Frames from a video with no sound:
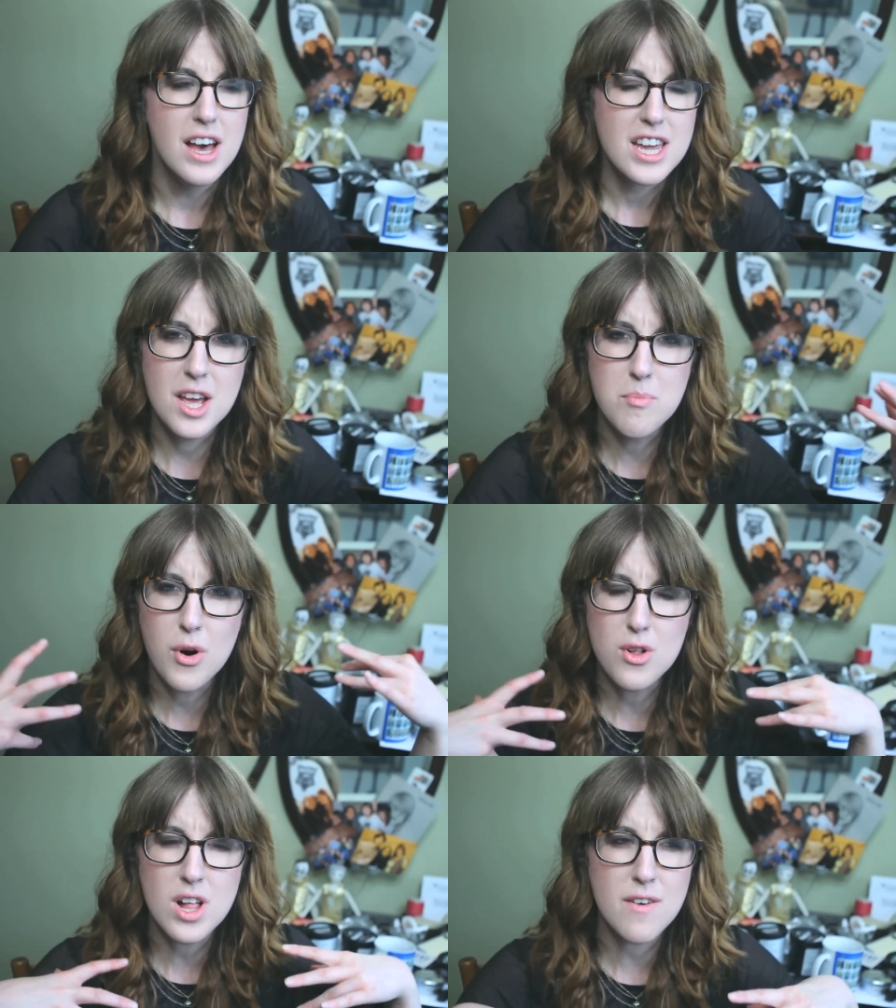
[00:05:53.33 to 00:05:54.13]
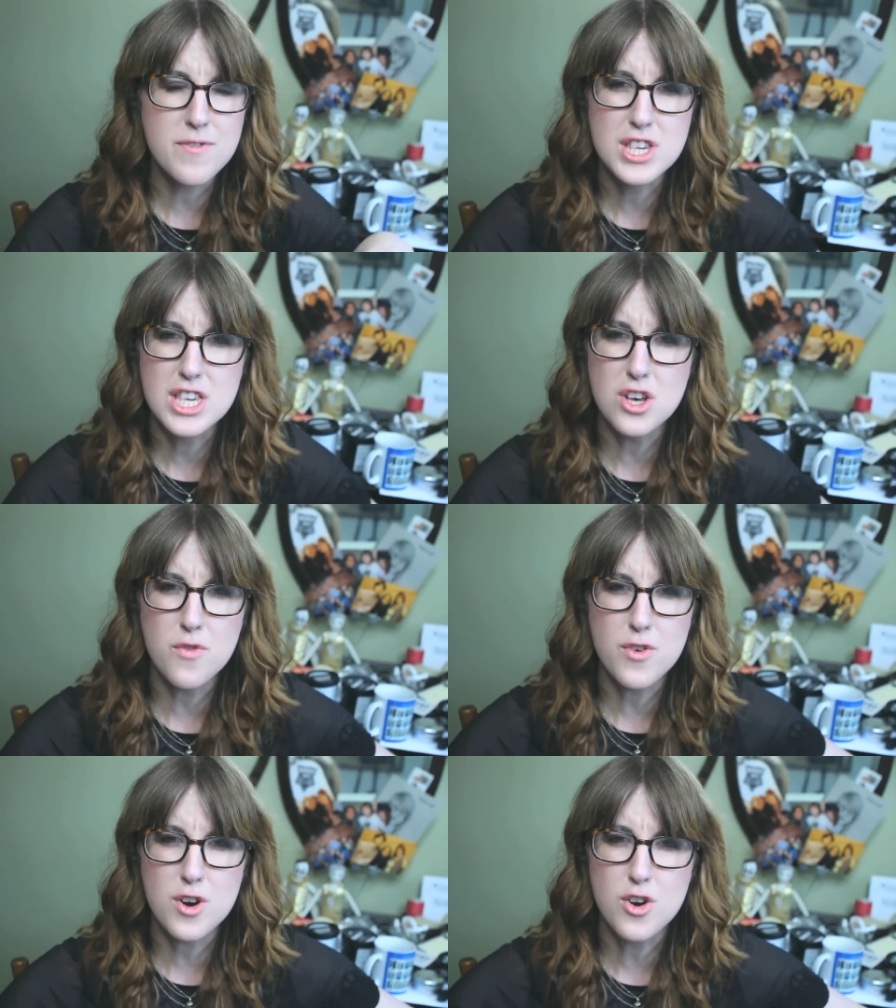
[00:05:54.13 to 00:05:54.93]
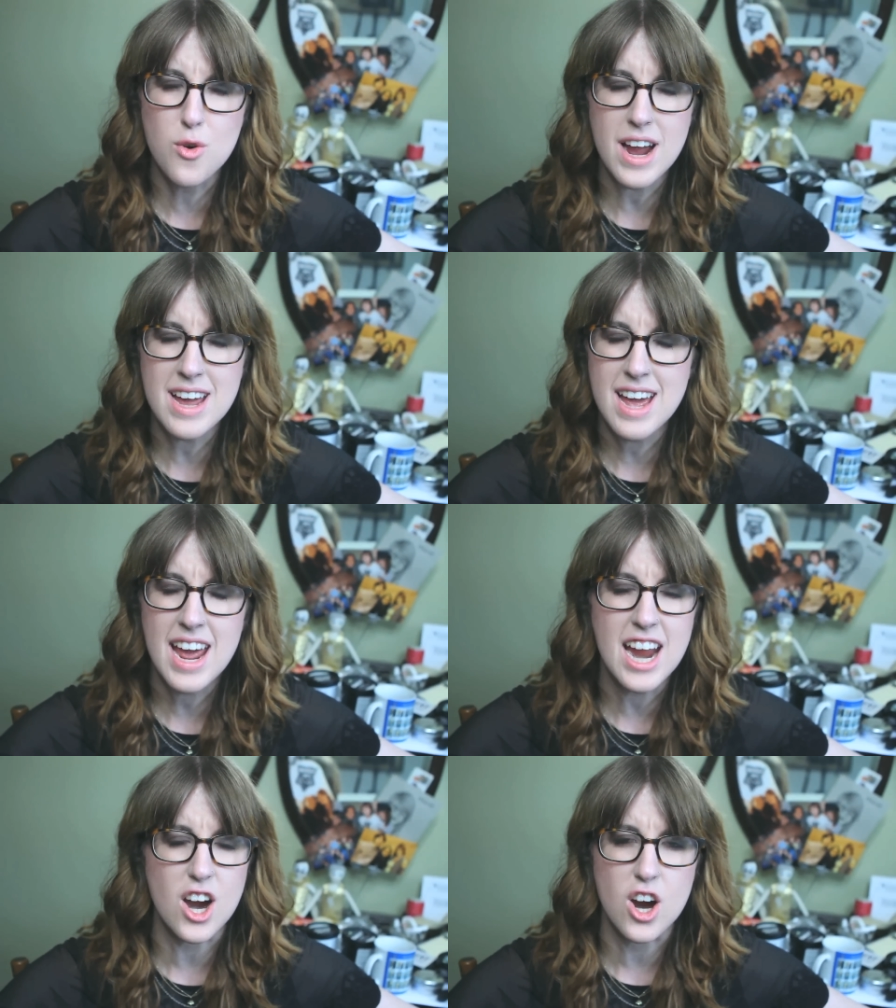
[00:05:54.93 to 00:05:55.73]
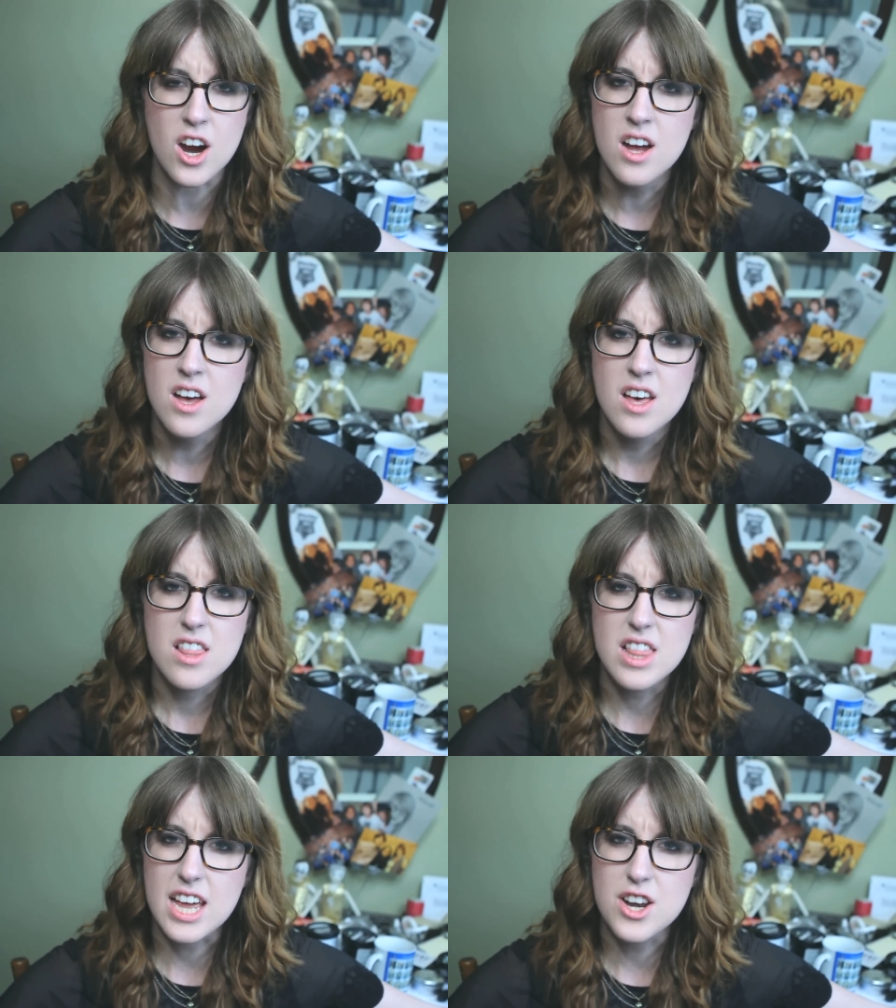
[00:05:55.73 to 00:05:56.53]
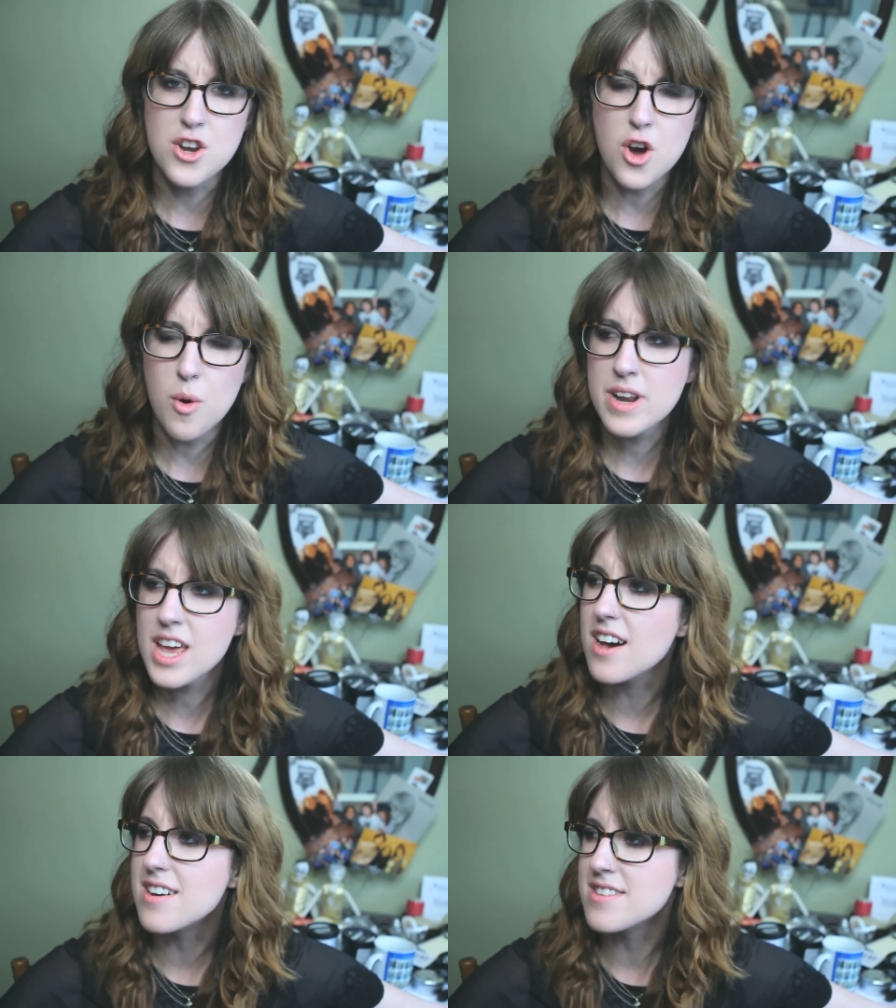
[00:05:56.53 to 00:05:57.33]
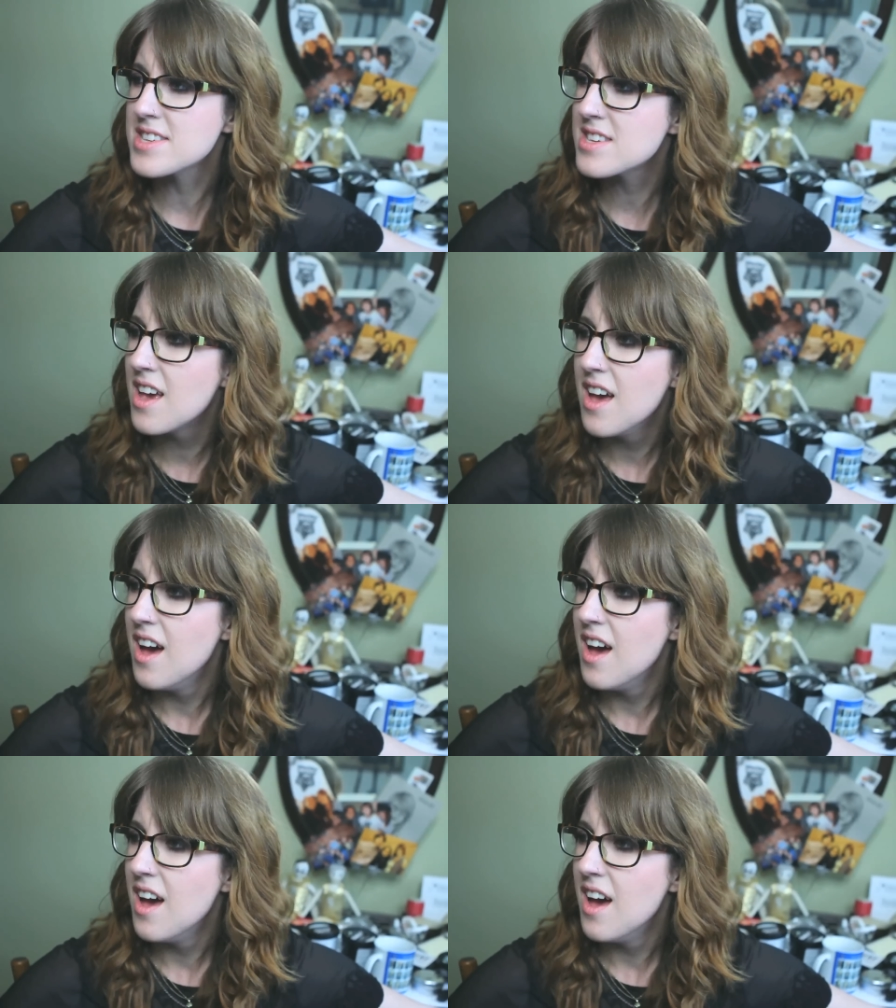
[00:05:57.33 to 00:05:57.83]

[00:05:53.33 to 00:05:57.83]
can pull off silver gray hair, like nobody else.